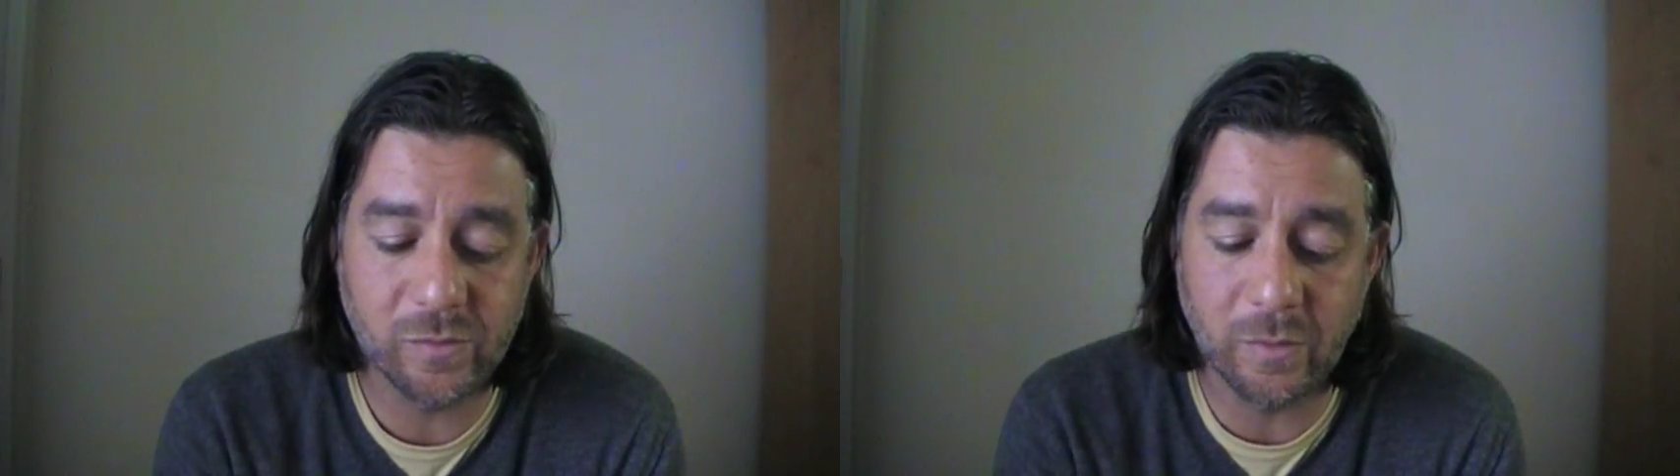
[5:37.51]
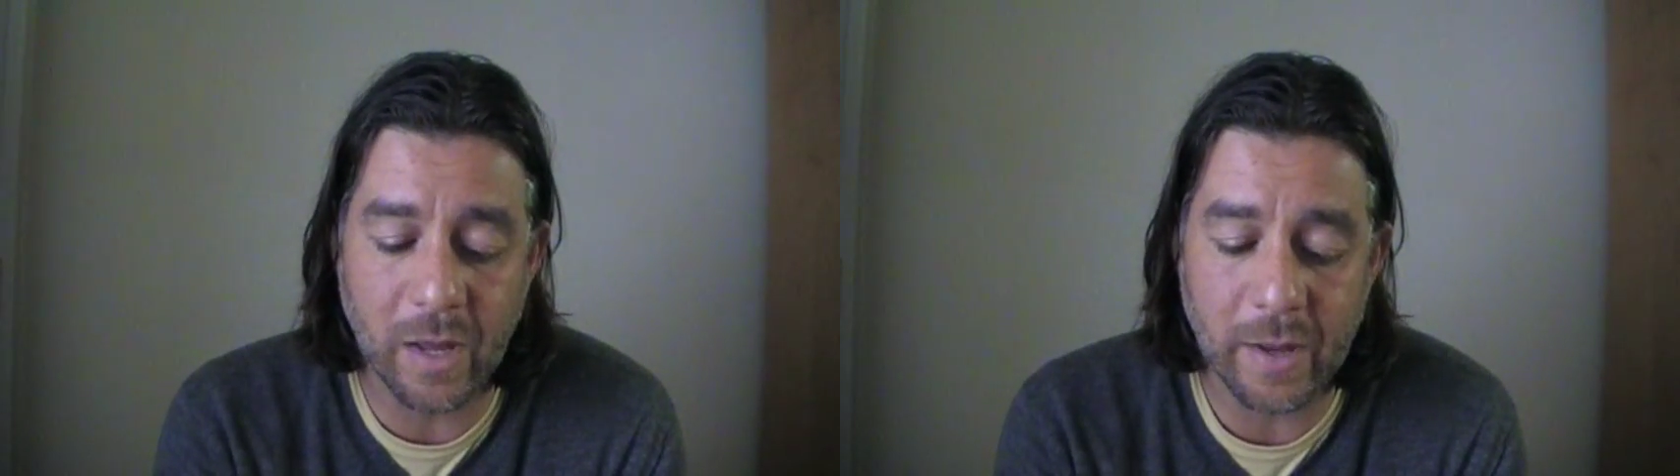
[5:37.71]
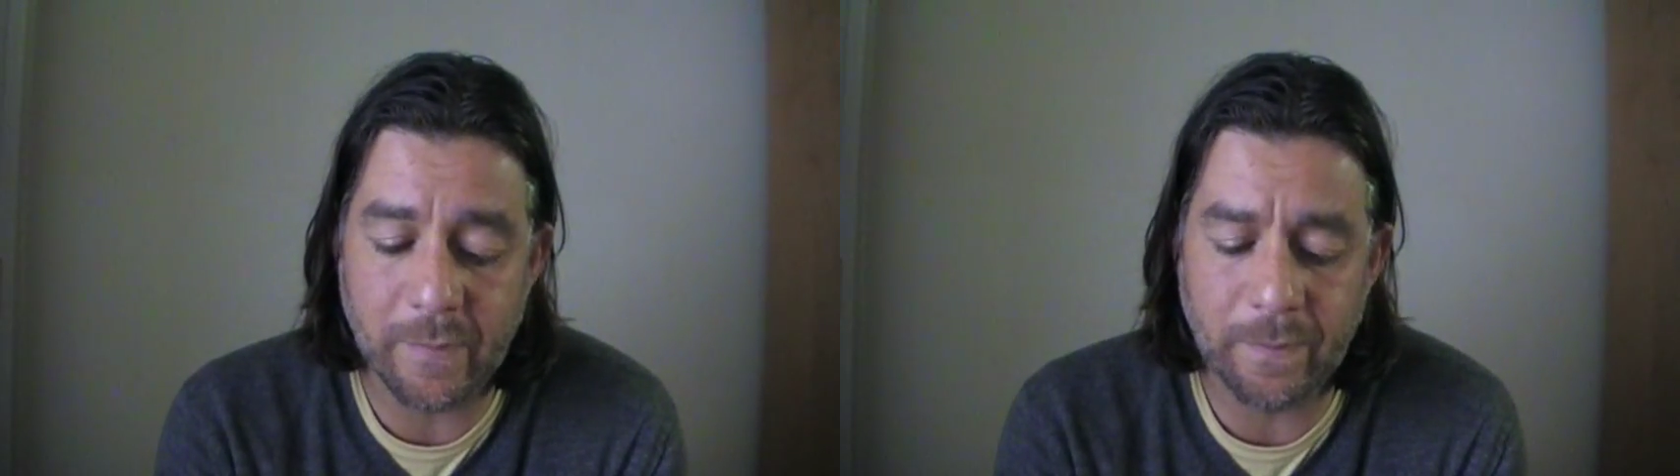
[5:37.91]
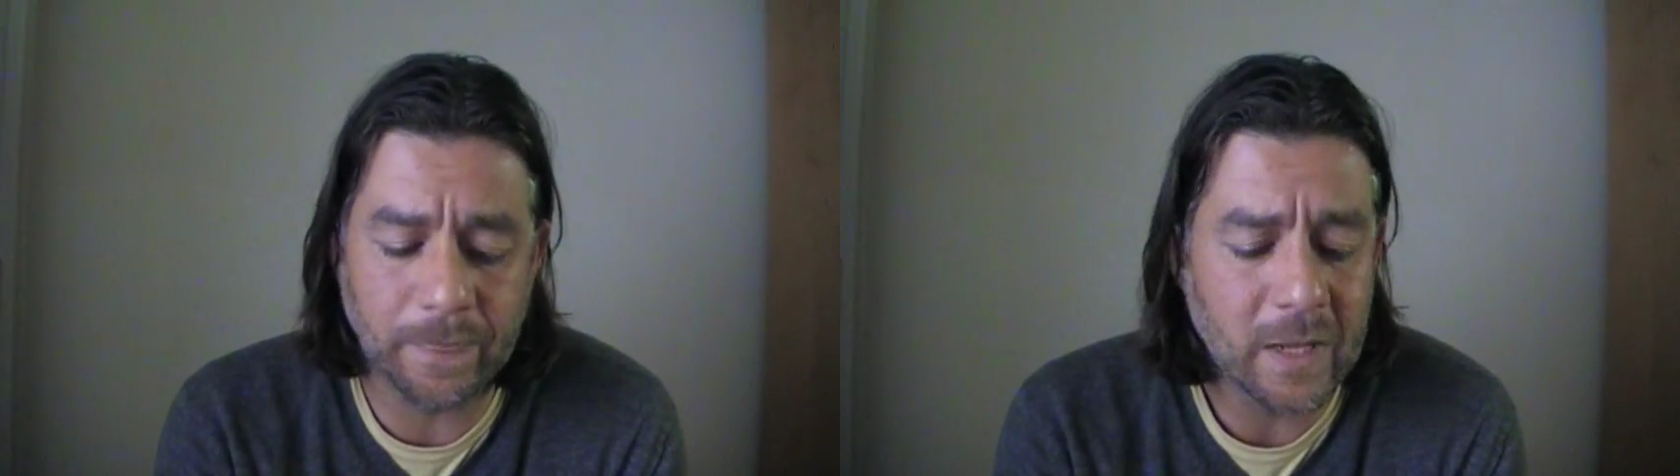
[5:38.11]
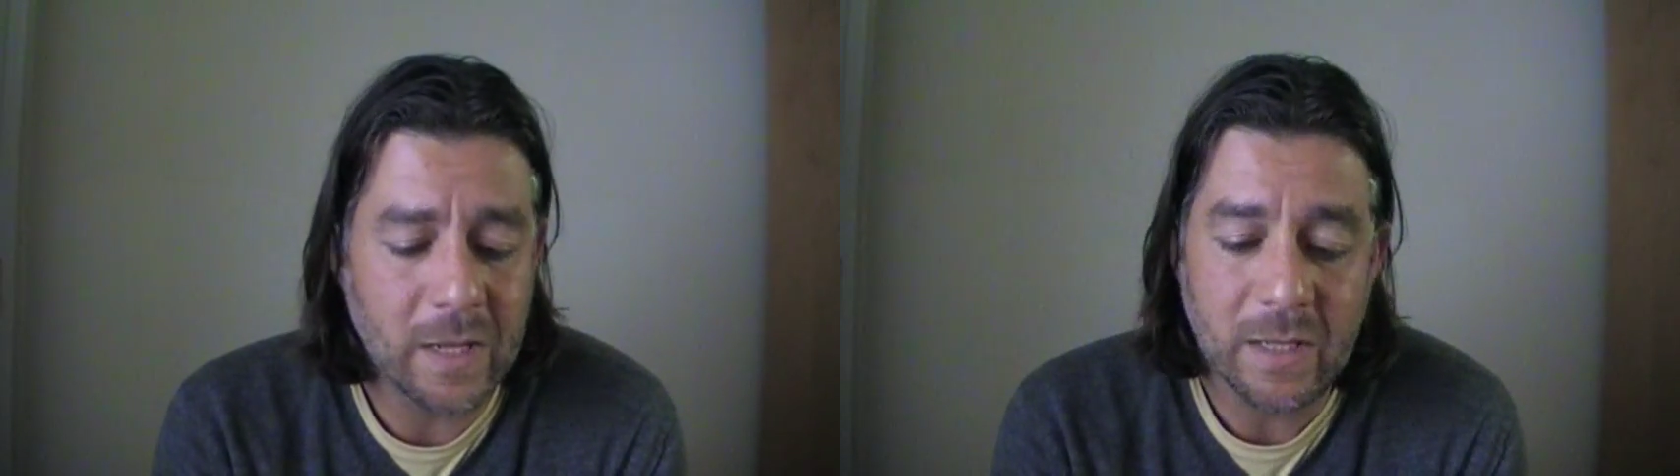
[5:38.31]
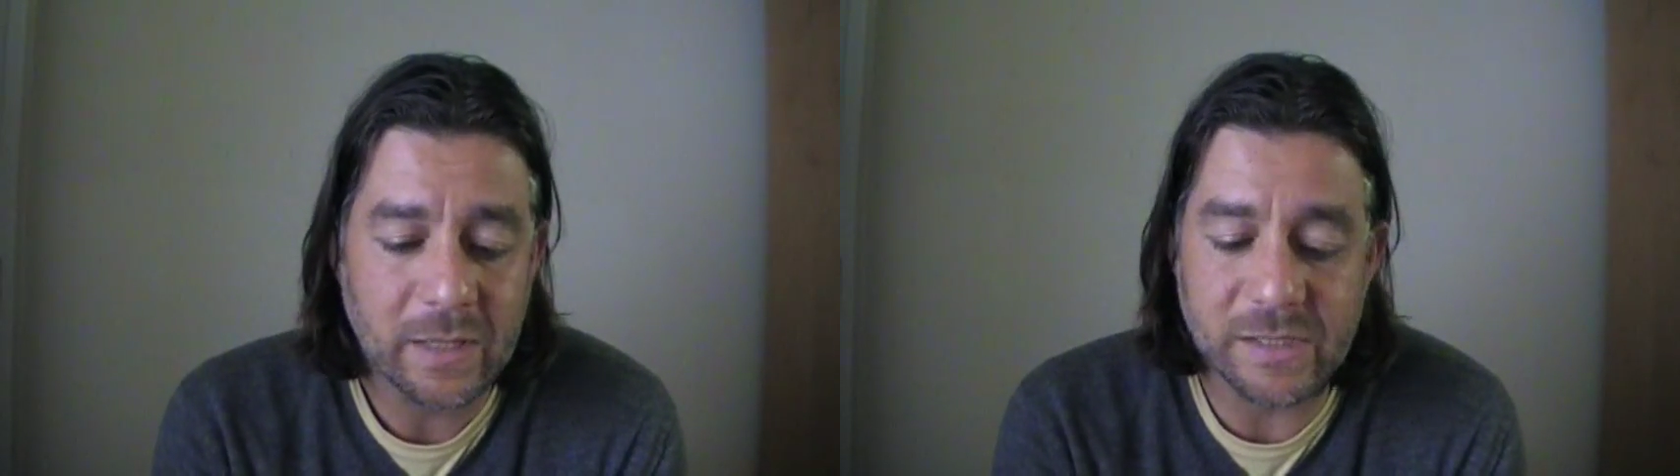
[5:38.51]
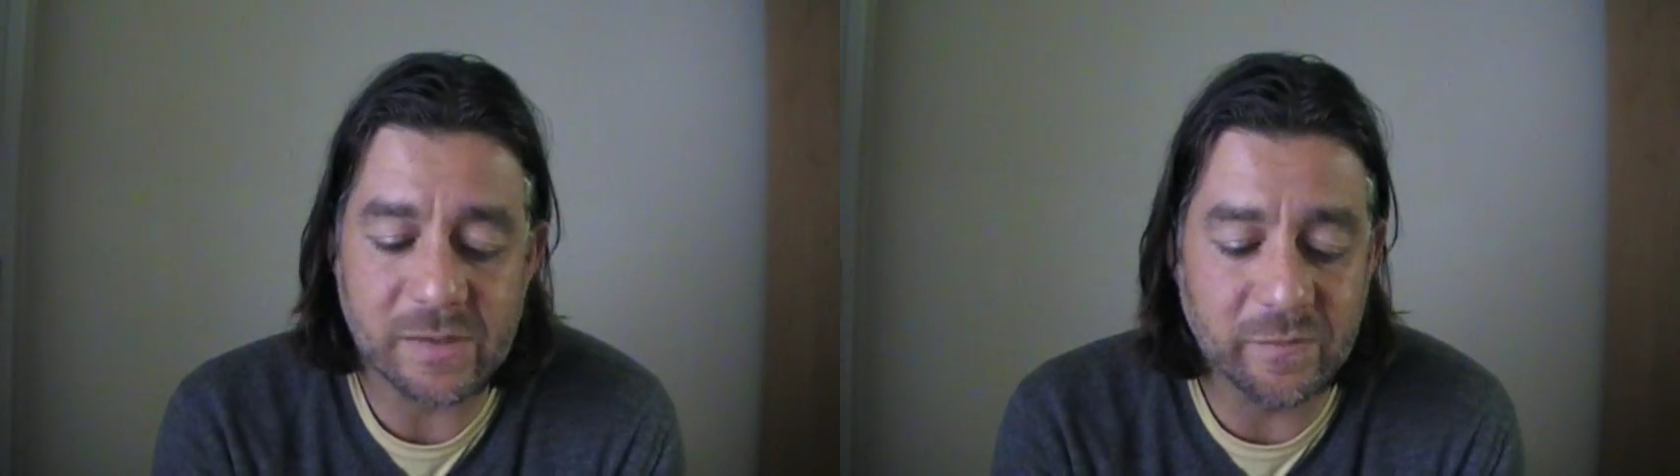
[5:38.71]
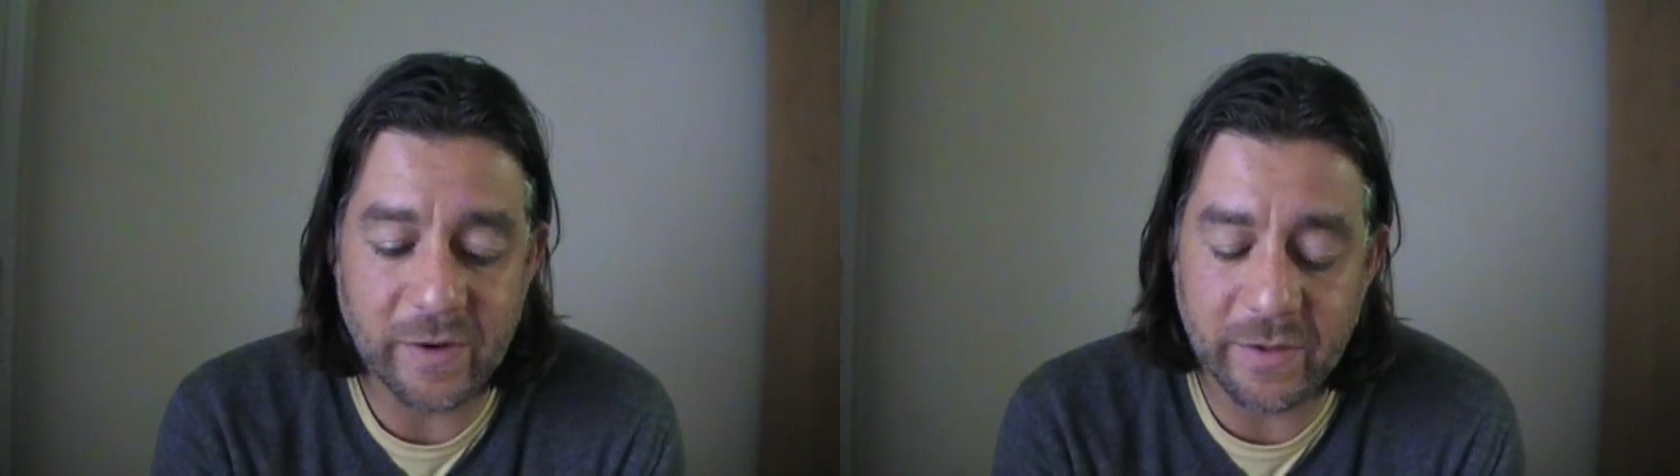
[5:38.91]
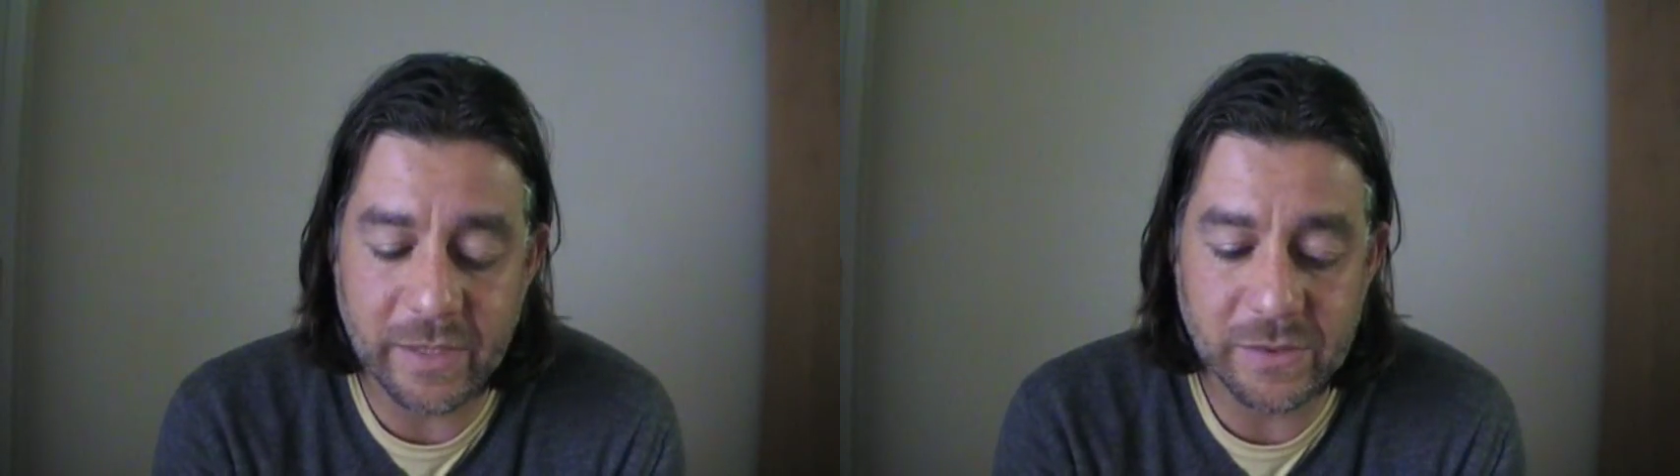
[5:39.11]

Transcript: there's some very